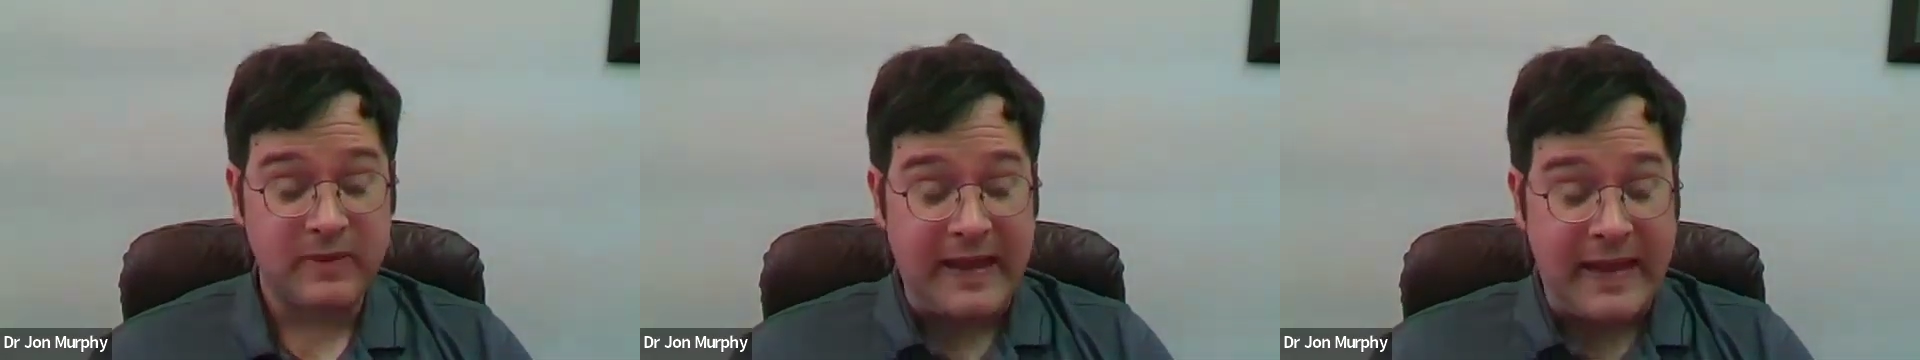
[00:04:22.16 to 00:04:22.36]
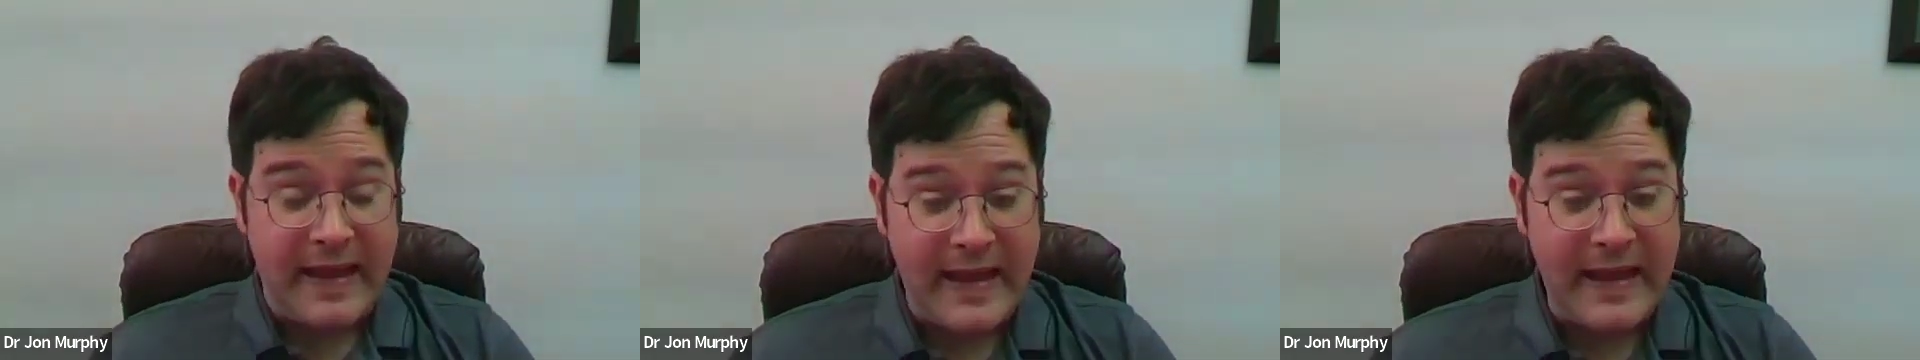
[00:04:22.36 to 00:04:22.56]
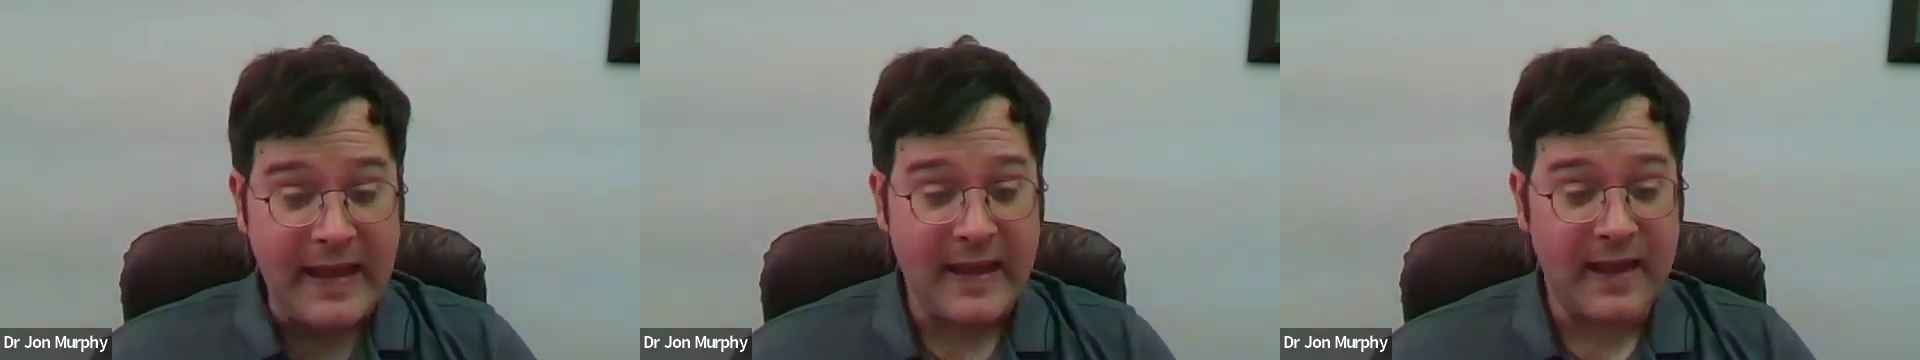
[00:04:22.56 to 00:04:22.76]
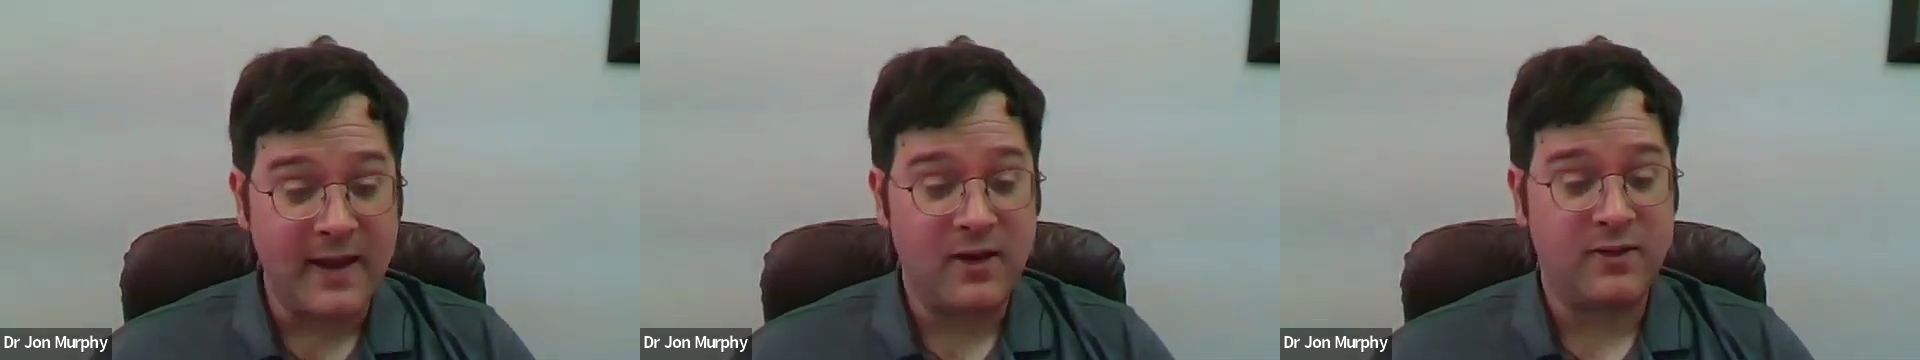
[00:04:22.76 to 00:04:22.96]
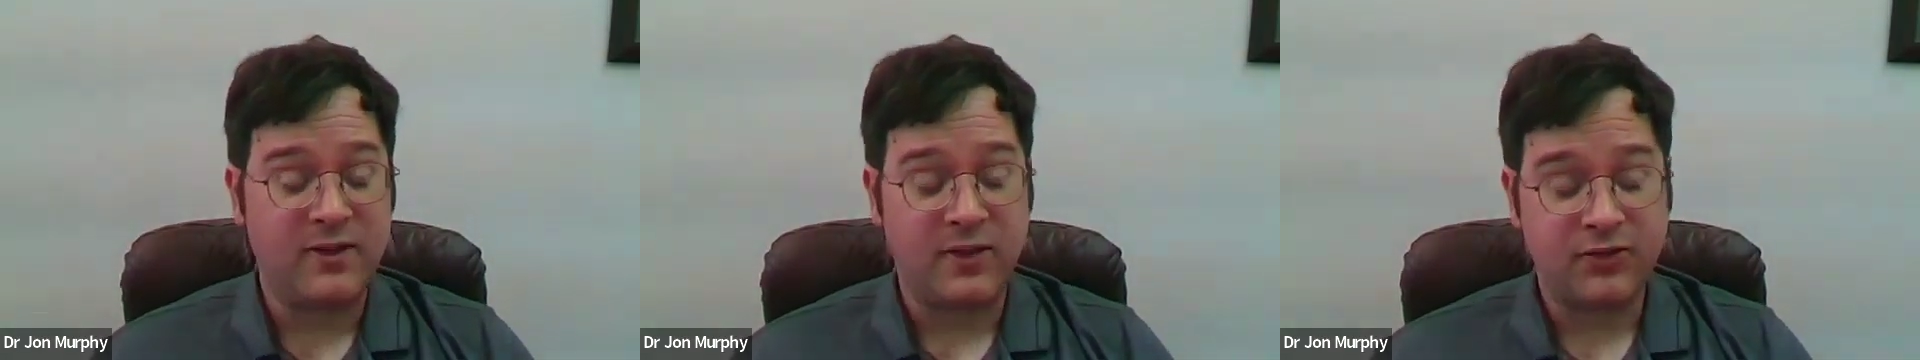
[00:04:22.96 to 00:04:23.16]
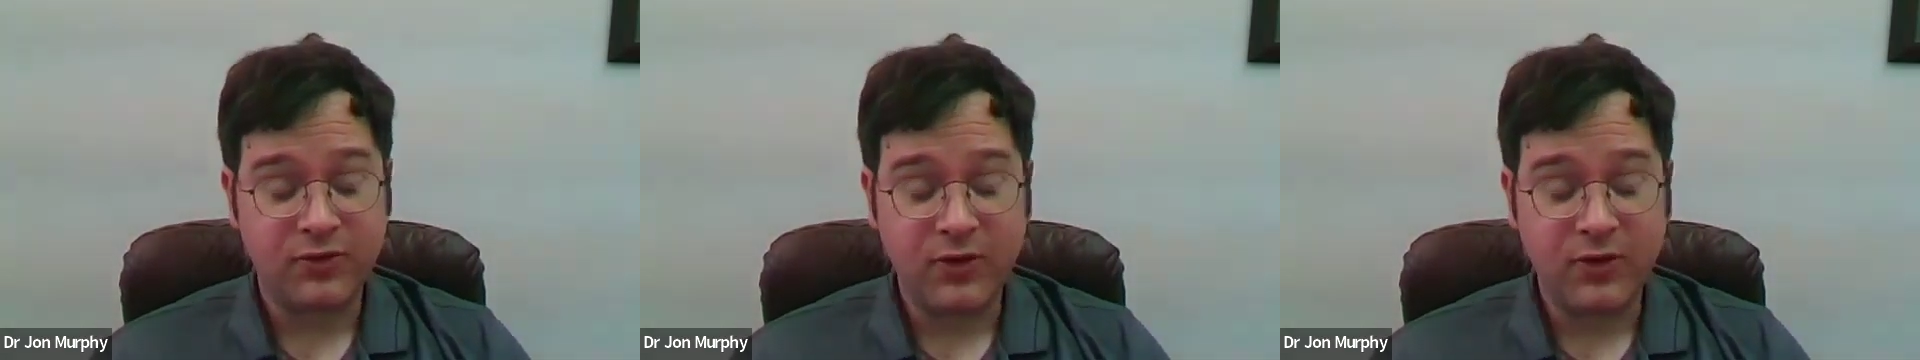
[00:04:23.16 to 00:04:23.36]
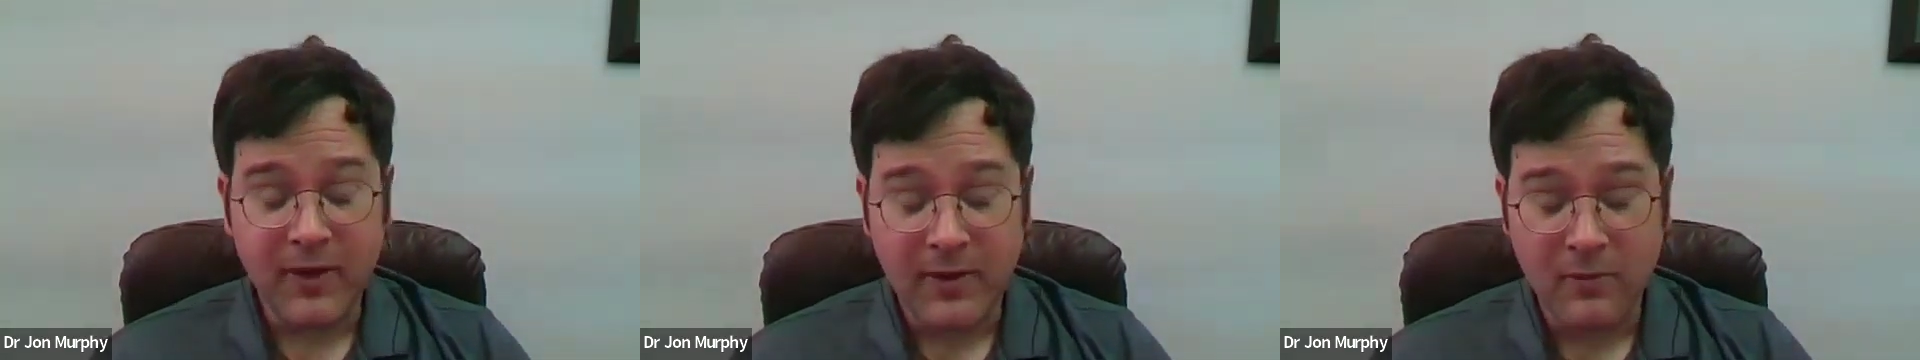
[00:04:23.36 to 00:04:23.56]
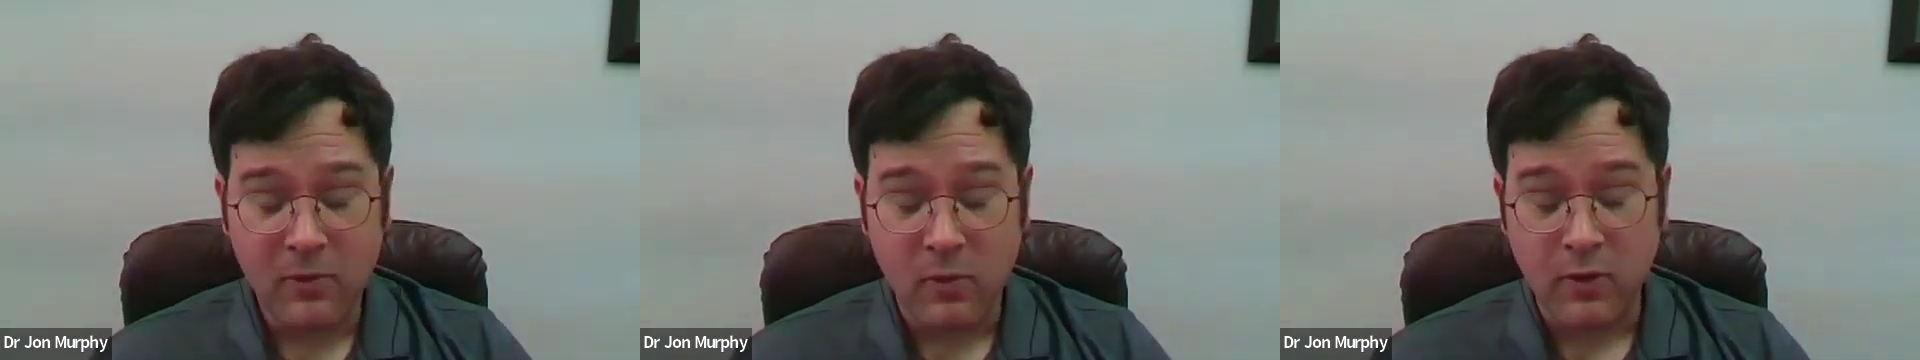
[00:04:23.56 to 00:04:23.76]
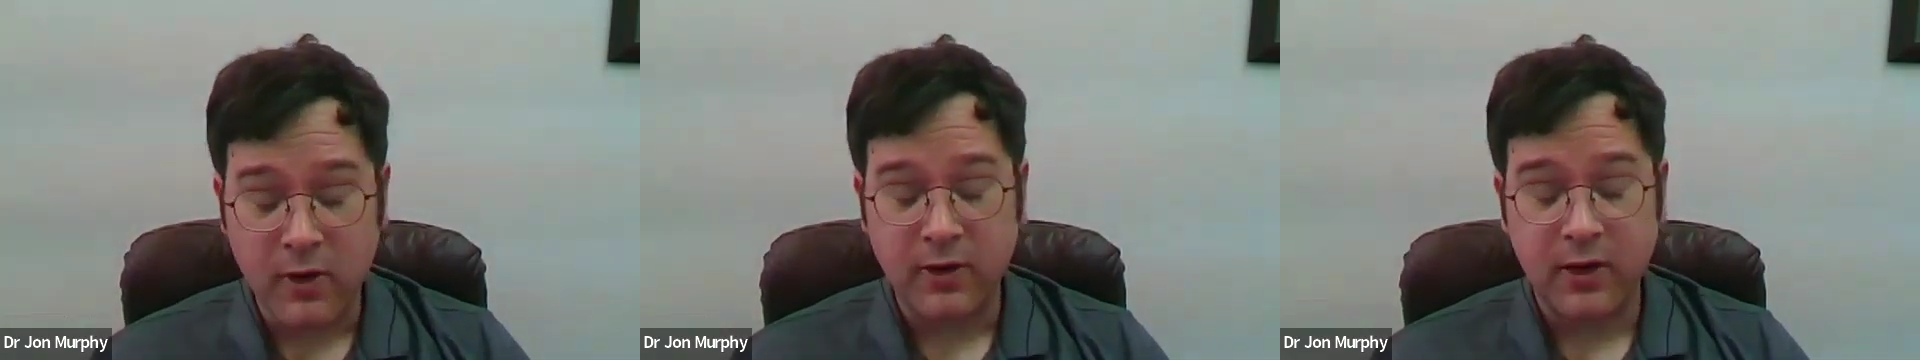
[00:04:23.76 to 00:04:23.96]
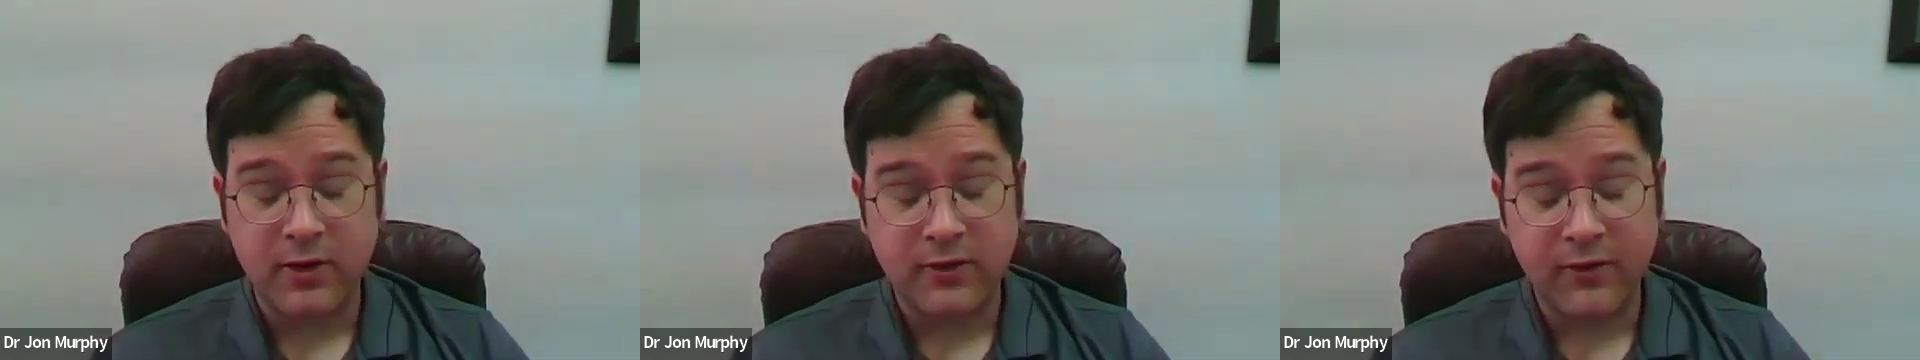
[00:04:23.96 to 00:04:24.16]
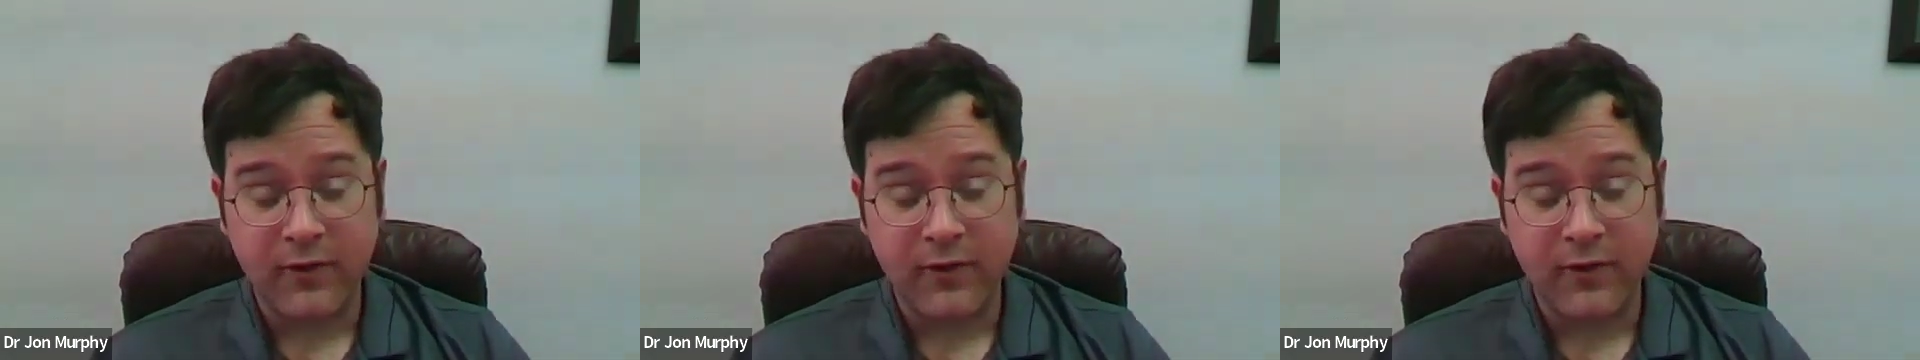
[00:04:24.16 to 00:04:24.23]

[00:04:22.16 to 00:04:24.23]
key. It is extremely important to